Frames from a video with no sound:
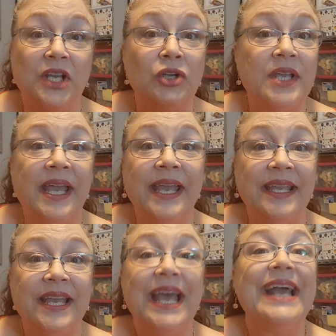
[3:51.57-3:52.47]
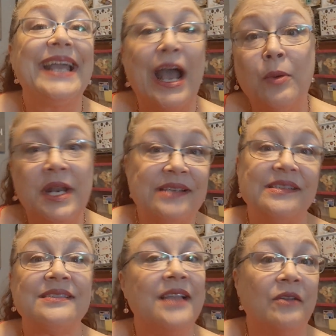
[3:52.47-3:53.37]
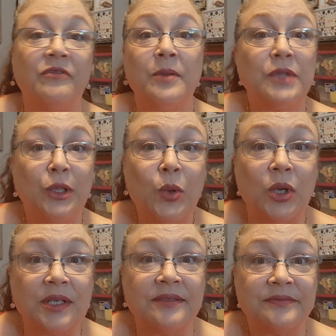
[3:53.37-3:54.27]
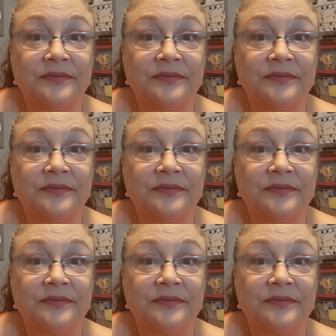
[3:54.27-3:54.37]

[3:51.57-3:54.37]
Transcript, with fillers: Okay? Cowardice is not from the Lord.